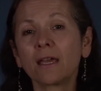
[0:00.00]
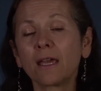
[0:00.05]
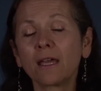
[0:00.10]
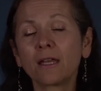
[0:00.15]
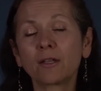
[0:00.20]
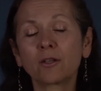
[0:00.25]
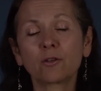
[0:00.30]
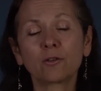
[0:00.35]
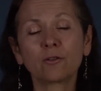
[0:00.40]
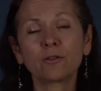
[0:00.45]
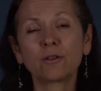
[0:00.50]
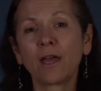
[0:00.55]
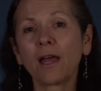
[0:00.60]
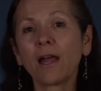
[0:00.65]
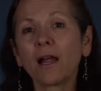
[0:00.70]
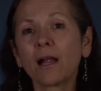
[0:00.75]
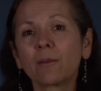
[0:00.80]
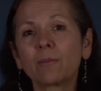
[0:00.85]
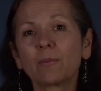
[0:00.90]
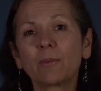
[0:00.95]
it could
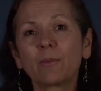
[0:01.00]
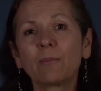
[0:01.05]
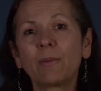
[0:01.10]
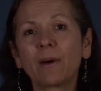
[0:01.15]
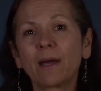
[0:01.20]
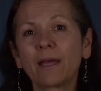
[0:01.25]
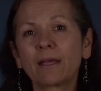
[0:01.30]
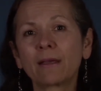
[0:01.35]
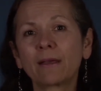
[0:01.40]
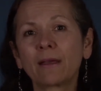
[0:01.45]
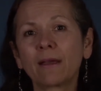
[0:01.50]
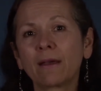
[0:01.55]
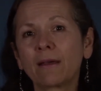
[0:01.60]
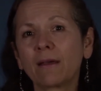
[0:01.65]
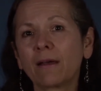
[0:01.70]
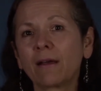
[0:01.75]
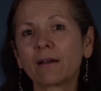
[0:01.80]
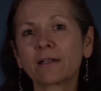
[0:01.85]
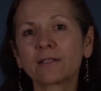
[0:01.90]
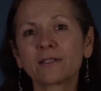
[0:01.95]
help by
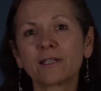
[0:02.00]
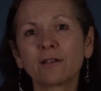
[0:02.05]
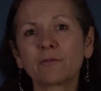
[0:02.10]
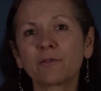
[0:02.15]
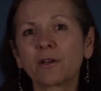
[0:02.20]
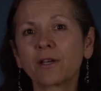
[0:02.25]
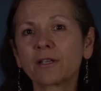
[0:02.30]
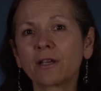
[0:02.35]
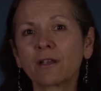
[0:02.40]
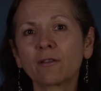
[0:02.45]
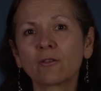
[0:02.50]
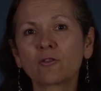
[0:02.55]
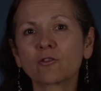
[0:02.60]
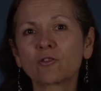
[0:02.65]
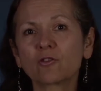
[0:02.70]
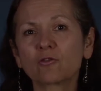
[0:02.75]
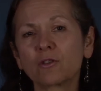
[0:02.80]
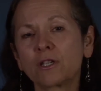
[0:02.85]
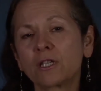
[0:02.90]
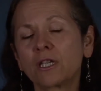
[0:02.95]
accelerating the
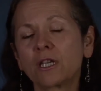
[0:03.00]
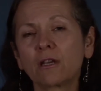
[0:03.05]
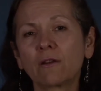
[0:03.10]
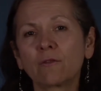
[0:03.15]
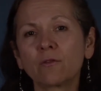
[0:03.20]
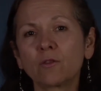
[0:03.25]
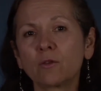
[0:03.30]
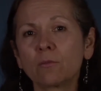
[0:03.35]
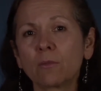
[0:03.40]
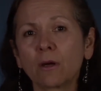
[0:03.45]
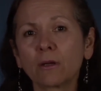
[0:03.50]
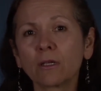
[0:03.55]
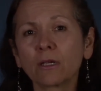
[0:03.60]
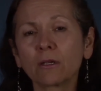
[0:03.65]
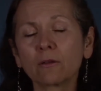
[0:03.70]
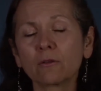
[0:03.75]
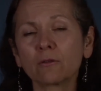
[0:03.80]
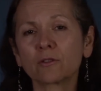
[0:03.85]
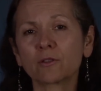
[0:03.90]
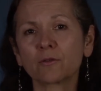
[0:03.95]
screening of new
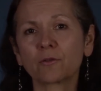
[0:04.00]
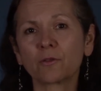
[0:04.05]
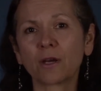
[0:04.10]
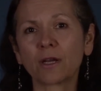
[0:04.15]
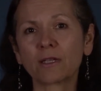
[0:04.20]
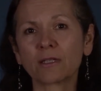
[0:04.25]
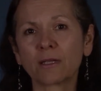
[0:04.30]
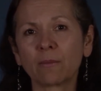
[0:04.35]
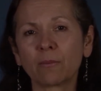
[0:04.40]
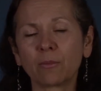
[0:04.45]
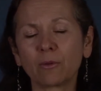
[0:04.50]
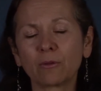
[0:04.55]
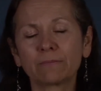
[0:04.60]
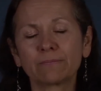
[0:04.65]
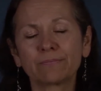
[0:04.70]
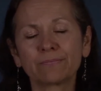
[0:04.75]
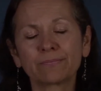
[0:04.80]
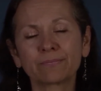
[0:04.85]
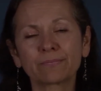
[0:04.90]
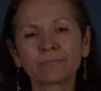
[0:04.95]
molecules, for example.
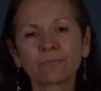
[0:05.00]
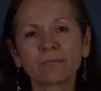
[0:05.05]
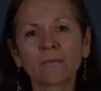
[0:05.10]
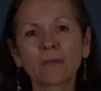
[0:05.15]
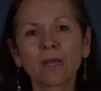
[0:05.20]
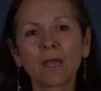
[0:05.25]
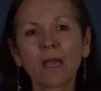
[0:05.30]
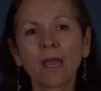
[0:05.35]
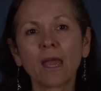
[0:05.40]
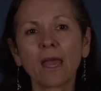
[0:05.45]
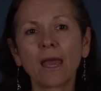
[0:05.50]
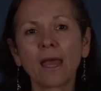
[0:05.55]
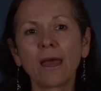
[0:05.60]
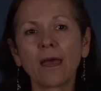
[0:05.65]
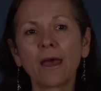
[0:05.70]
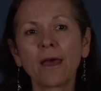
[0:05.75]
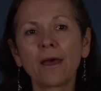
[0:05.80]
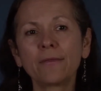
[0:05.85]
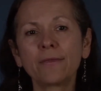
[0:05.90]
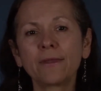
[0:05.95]

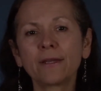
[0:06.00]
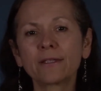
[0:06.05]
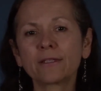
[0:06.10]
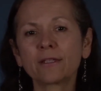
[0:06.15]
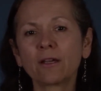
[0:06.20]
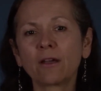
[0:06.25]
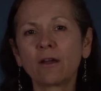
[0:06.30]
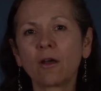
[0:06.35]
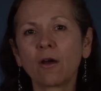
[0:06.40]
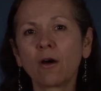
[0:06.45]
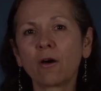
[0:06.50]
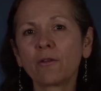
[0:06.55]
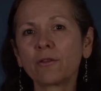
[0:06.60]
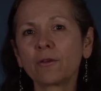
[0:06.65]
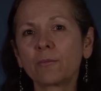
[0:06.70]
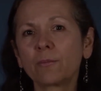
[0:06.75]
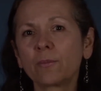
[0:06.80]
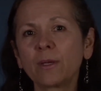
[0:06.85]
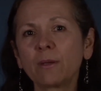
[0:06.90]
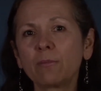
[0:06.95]

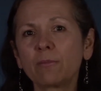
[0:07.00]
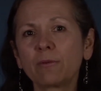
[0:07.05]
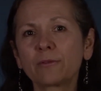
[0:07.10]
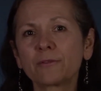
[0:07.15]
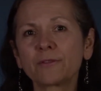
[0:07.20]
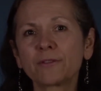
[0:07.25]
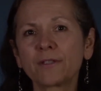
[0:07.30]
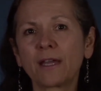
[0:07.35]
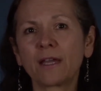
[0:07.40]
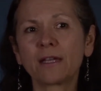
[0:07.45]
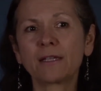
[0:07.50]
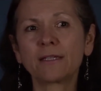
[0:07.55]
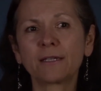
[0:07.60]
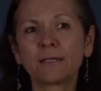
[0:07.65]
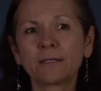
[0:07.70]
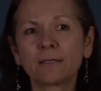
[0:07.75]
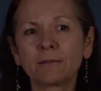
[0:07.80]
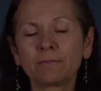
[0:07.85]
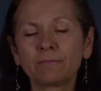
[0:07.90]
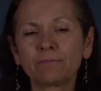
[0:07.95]
Other people said,
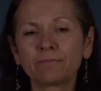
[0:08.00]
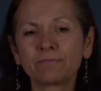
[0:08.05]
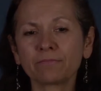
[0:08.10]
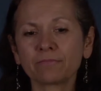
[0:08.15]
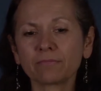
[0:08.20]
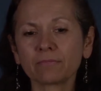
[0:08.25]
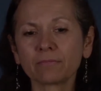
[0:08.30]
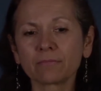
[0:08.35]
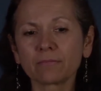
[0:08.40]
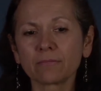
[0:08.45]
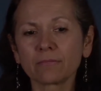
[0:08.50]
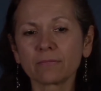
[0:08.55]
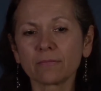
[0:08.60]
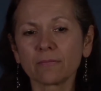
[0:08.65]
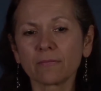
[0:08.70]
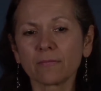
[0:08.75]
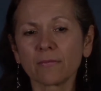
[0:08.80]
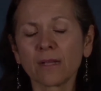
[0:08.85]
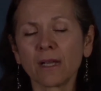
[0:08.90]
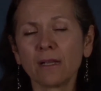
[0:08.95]

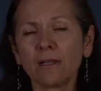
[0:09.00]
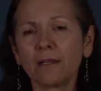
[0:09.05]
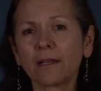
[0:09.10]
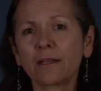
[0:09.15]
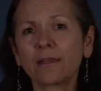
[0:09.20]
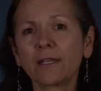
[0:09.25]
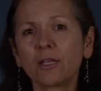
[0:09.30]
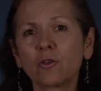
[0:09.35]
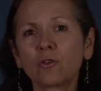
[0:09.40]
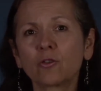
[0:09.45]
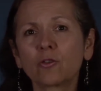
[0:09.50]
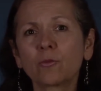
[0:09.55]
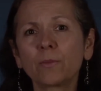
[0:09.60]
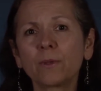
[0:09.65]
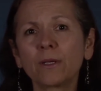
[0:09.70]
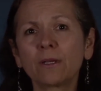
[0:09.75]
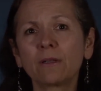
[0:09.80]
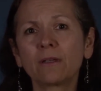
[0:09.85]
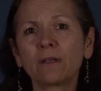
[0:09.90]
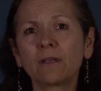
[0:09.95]
like the
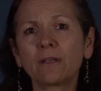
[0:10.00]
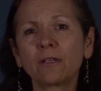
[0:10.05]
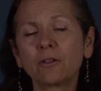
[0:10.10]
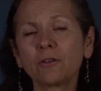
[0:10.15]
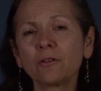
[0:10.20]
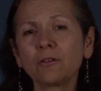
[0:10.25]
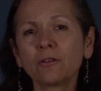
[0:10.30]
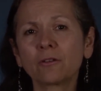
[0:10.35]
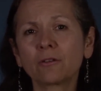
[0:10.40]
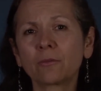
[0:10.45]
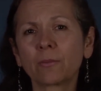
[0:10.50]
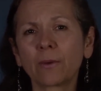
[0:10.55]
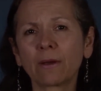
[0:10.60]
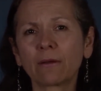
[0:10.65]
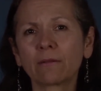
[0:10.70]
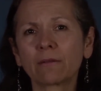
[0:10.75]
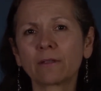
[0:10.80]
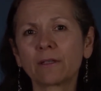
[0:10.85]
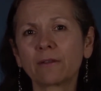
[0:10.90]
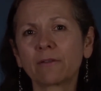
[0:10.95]
European Union
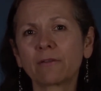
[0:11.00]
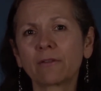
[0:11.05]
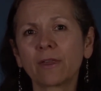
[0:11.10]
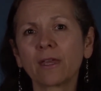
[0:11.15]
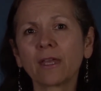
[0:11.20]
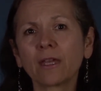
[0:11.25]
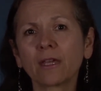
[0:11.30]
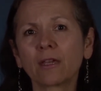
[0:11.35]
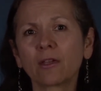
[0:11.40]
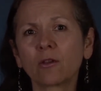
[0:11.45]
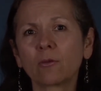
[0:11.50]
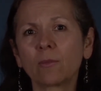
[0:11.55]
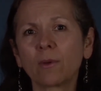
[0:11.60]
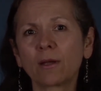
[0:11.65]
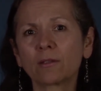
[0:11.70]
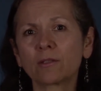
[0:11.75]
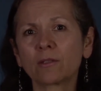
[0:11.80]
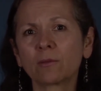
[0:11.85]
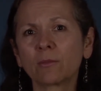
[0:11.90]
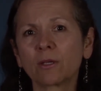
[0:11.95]
apparently is thinking
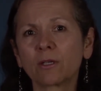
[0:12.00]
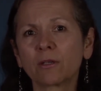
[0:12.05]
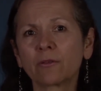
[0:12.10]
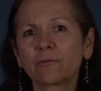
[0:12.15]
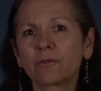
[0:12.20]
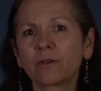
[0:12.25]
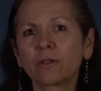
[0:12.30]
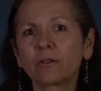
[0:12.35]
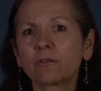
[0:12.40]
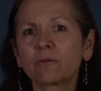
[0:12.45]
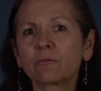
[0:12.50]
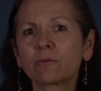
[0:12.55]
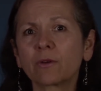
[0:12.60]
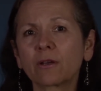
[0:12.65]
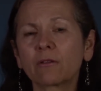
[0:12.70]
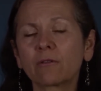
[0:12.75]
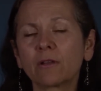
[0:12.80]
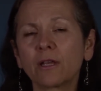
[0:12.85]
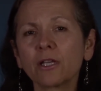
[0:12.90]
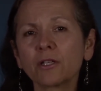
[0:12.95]
about some kind of
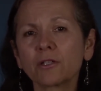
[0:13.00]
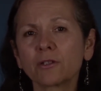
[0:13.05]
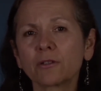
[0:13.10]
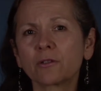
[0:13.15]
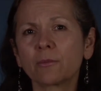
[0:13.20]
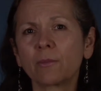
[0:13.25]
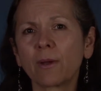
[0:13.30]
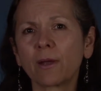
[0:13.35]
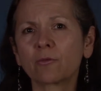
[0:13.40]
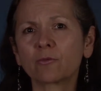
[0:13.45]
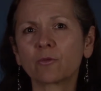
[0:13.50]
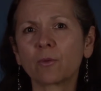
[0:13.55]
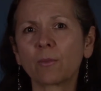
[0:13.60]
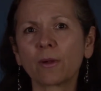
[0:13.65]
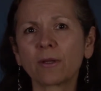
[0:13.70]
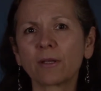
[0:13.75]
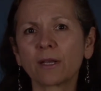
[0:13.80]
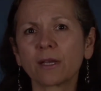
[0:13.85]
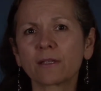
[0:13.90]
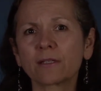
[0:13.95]
regulation about
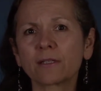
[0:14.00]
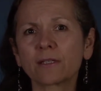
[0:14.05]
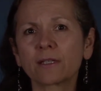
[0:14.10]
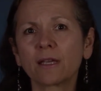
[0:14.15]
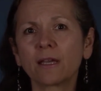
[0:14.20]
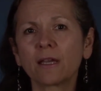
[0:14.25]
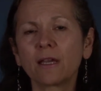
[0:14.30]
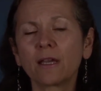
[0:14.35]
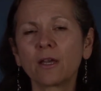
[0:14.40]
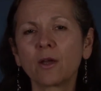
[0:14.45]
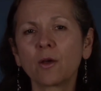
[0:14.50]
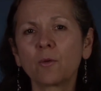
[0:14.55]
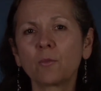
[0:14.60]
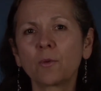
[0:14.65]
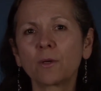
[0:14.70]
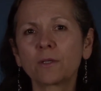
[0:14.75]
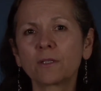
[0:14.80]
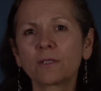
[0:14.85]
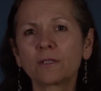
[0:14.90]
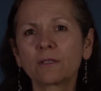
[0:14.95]
robotics.
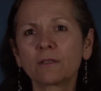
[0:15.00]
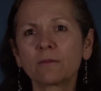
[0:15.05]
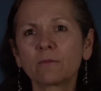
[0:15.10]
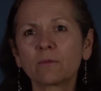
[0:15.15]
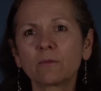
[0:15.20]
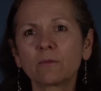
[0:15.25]
What